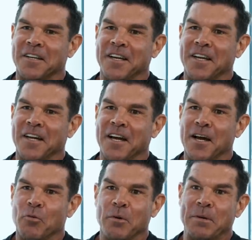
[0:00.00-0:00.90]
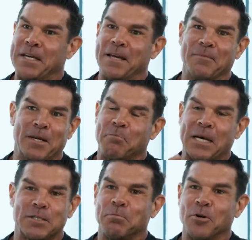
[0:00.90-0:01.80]
and uh, we oh, became wow. like
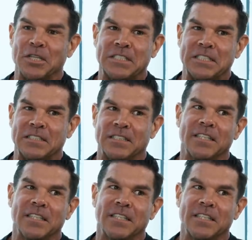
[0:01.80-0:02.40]
best yeah. boys. He yeah.